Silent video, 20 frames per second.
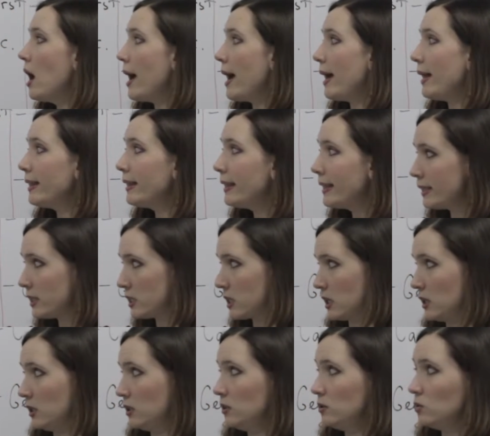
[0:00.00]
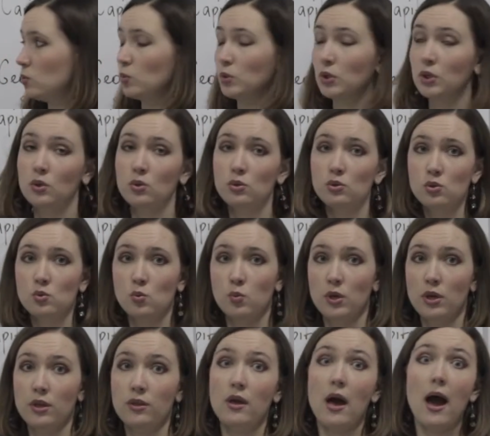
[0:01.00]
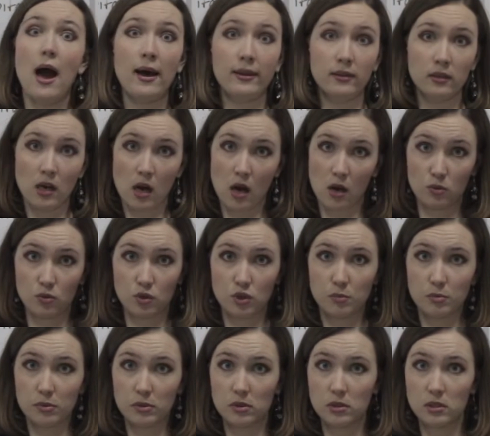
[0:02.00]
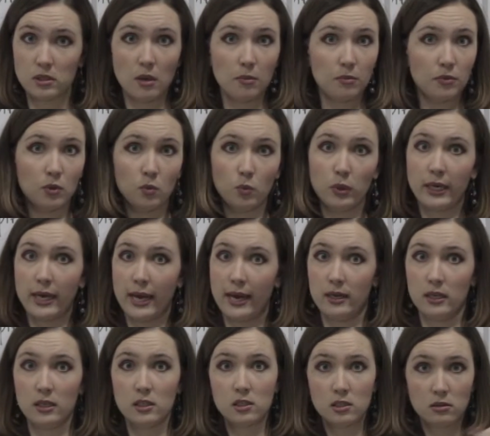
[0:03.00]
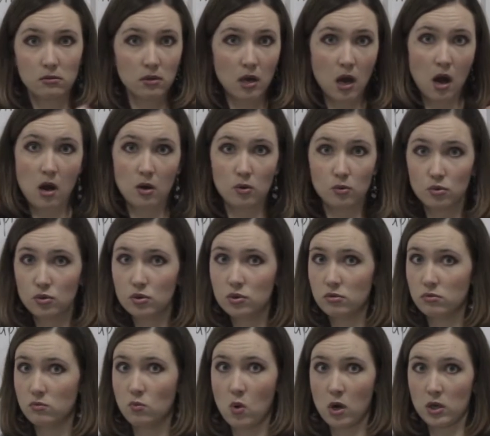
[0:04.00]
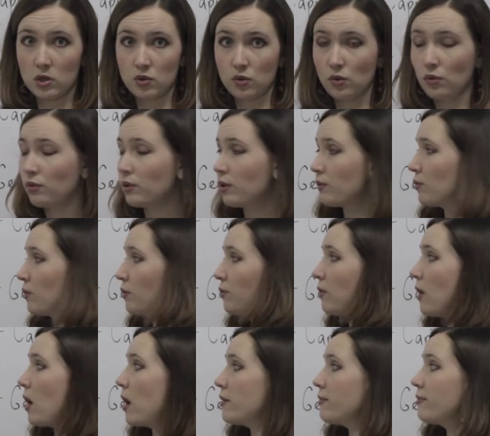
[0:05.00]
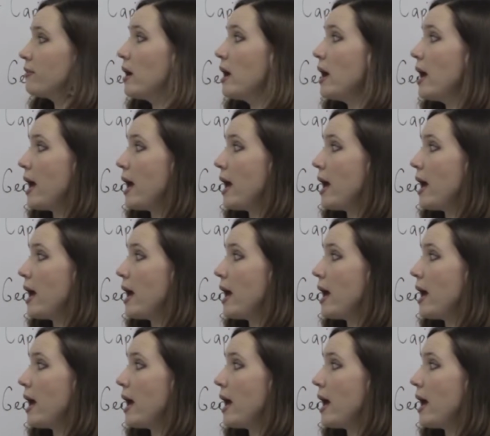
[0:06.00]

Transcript: A little we use with uncountables, something we cannot count, 1, 2, 3, 4, 5.